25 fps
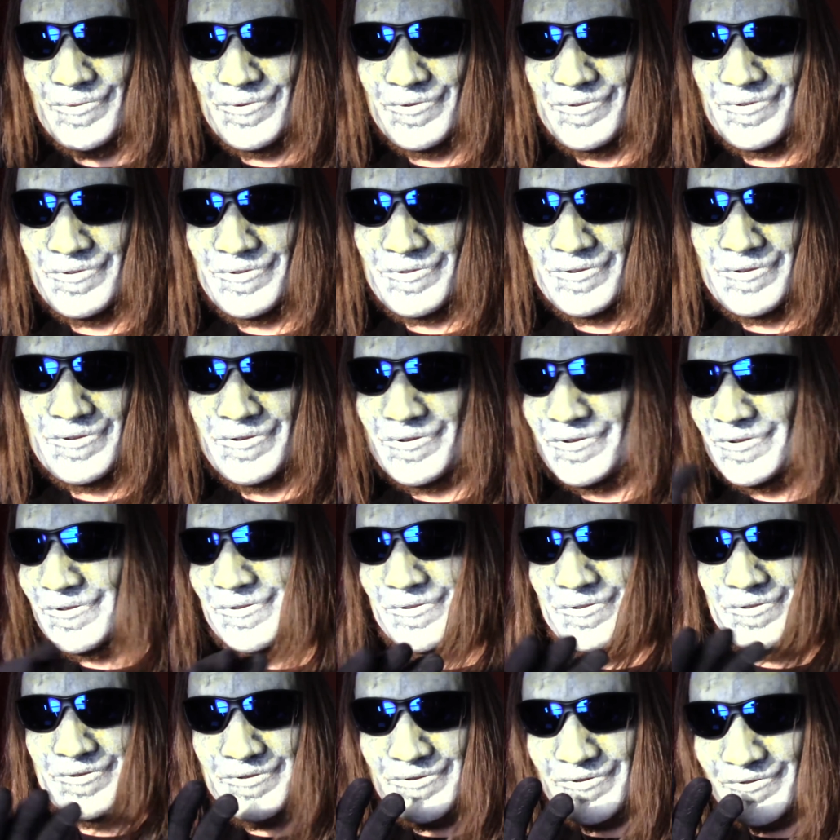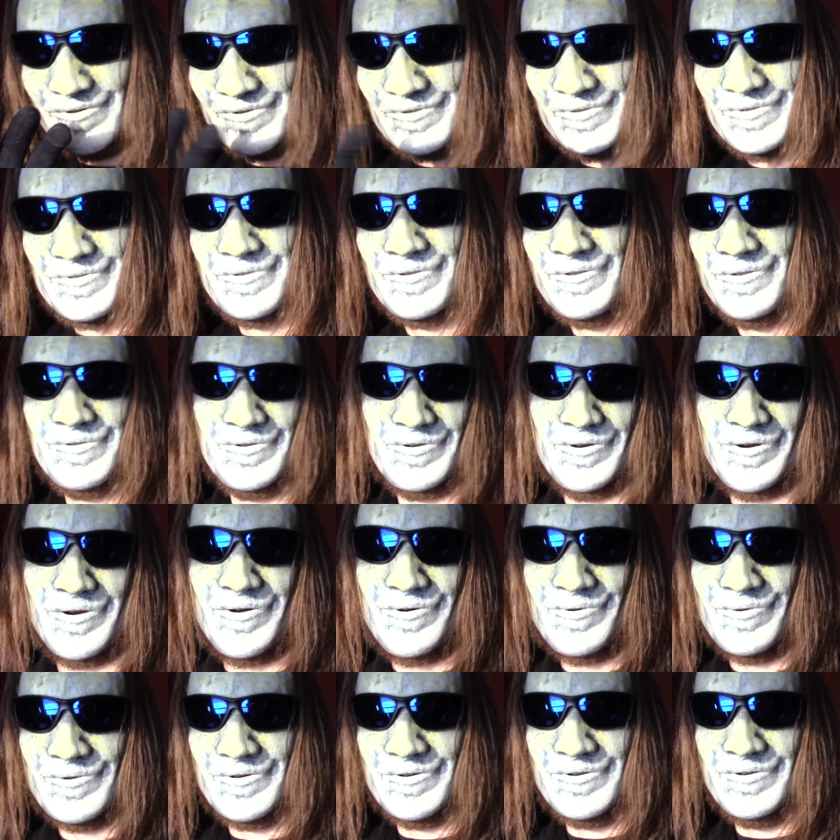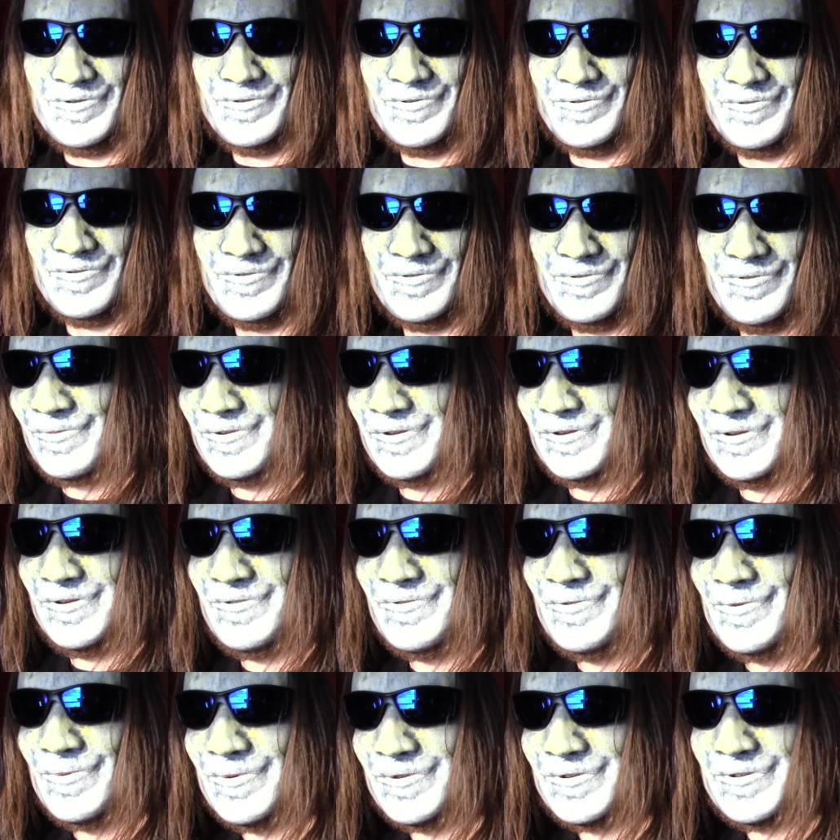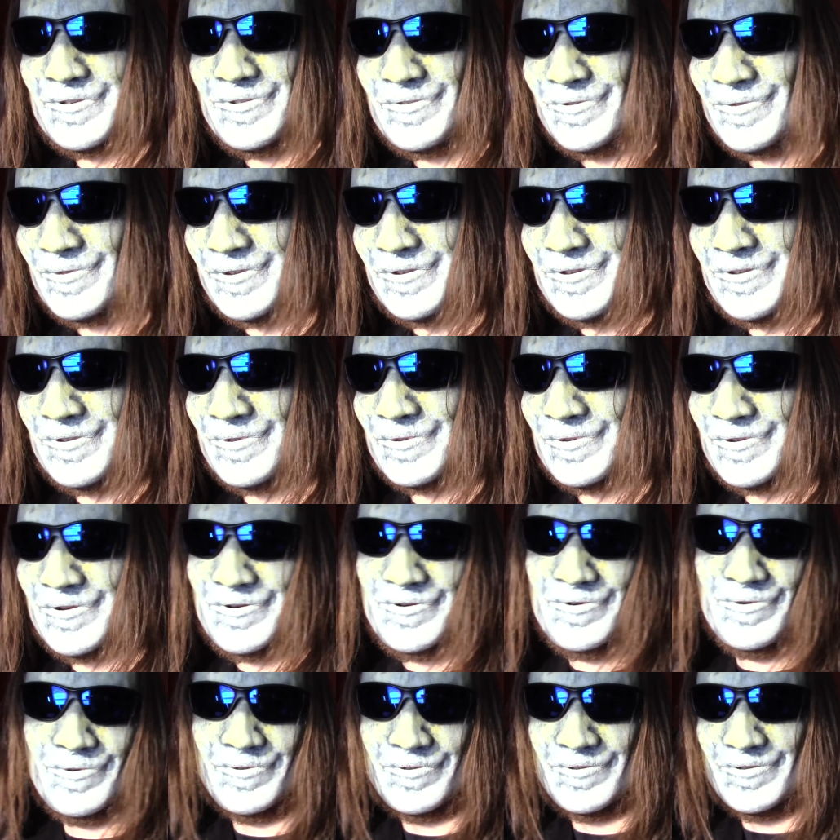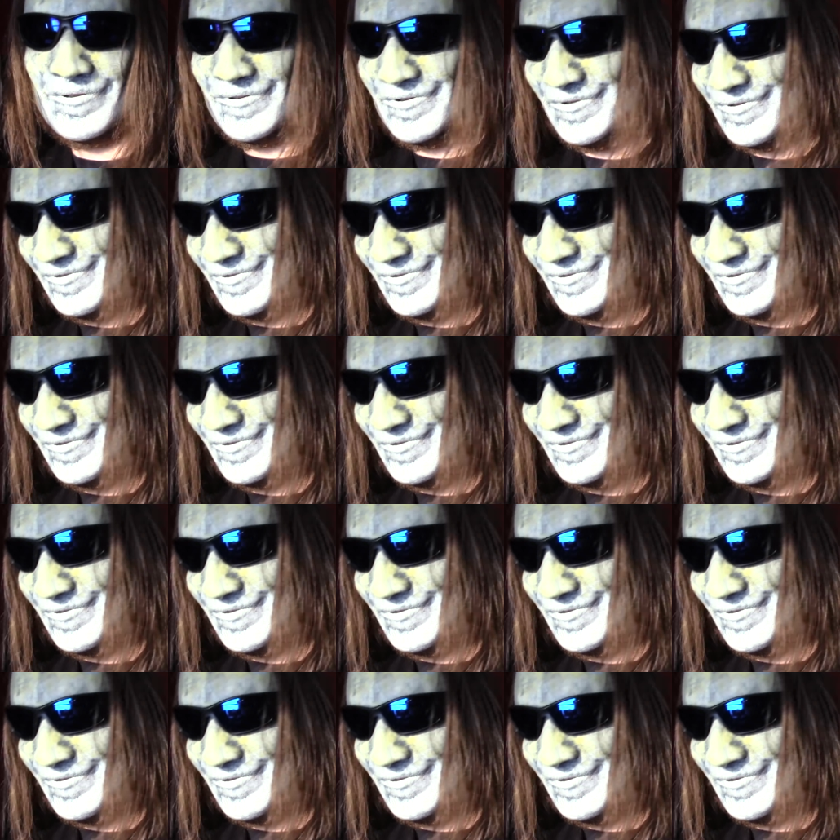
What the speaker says: see is how it is. Even with these videos, I don't sit there